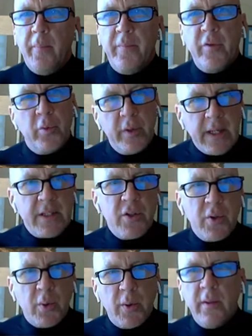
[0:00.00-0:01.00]
So test
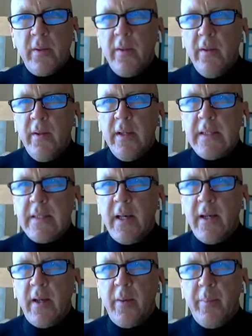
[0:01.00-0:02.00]
student is
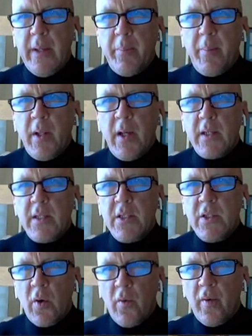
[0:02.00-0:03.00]
getting a B+
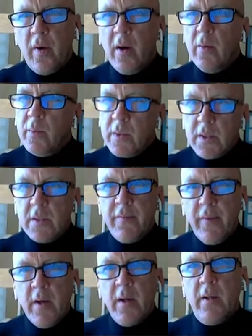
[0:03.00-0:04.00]
so far, which is
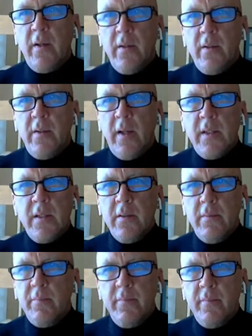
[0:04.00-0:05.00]
fine. That's
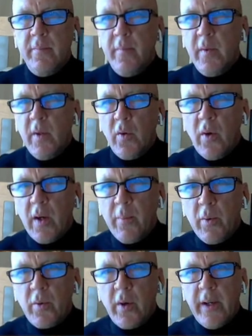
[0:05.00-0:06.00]
a
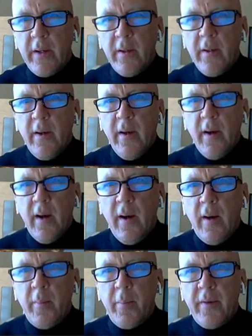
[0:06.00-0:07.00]
credible grade.
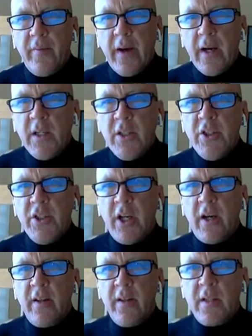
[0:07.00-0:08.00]
But if I
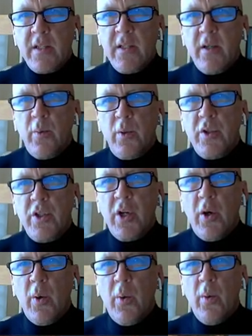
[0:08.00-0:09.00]
uncheck this, it will
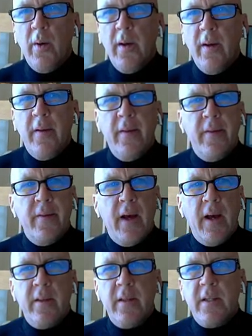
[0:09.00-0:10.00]
show
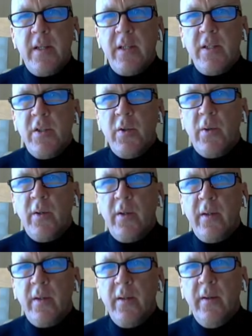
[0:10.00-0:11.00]
that the test
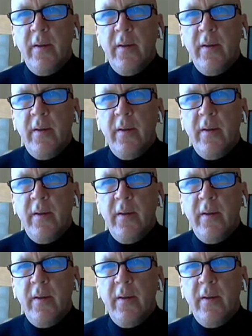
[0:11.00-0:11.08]
student